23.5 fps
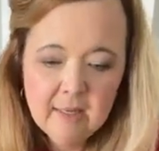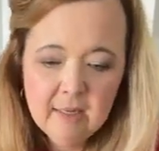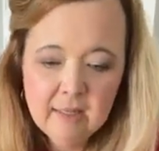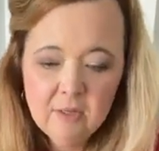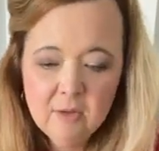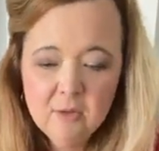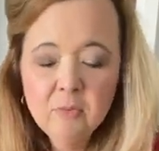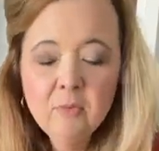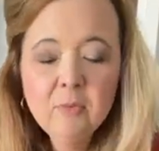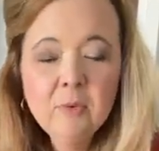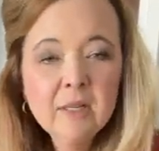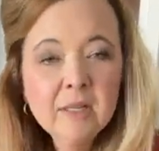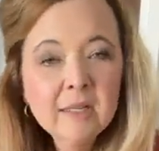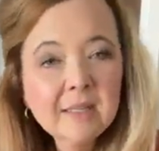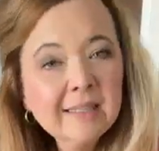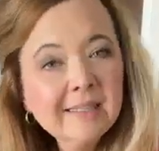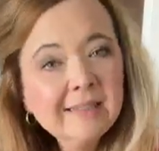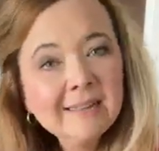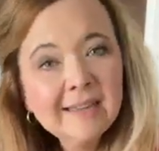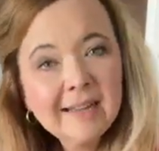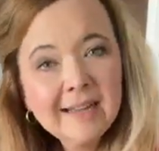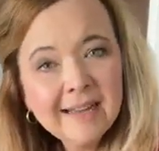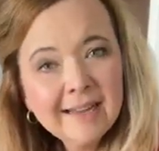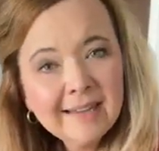that you
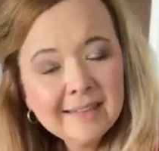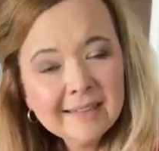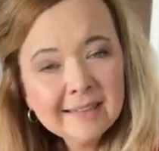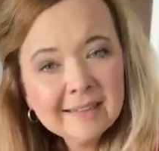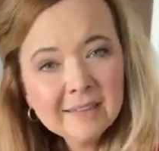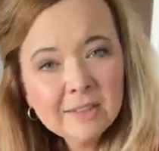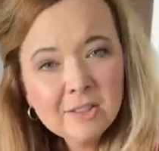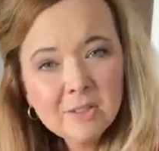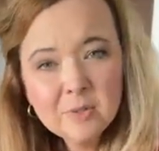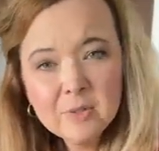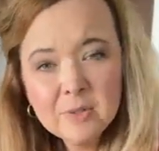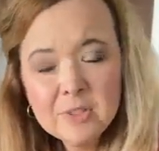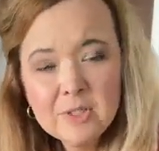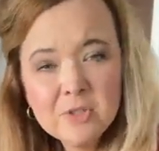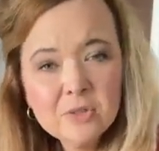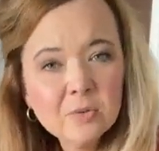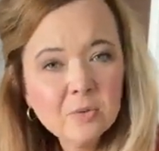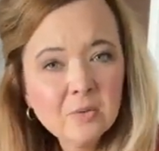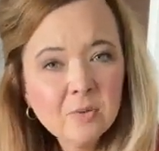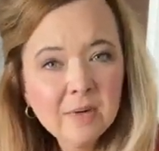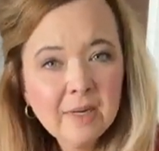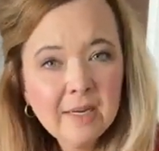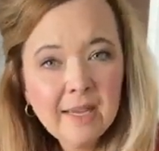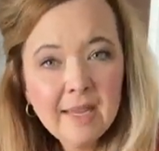really like, you
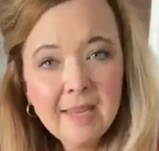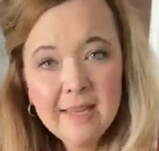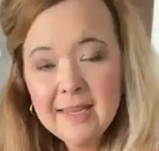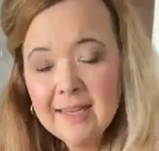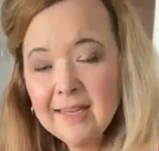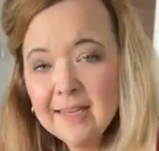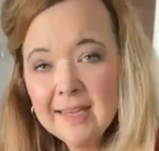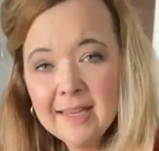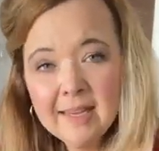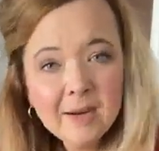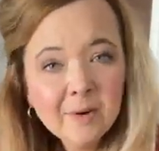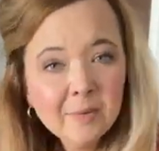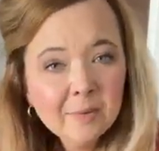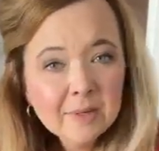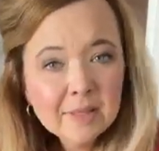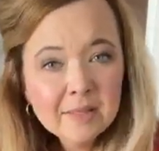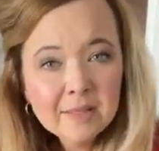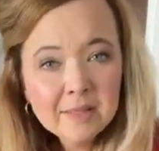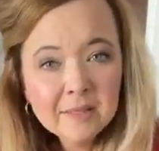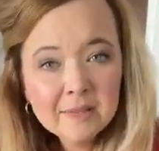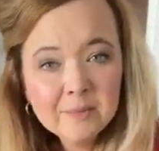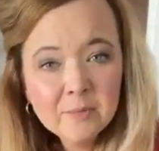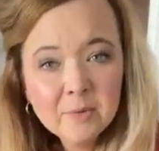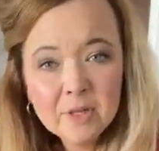enjoy hanging out
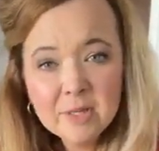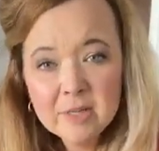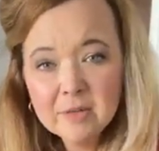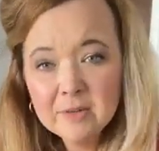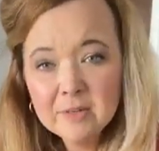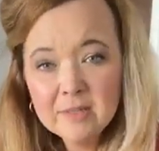with them,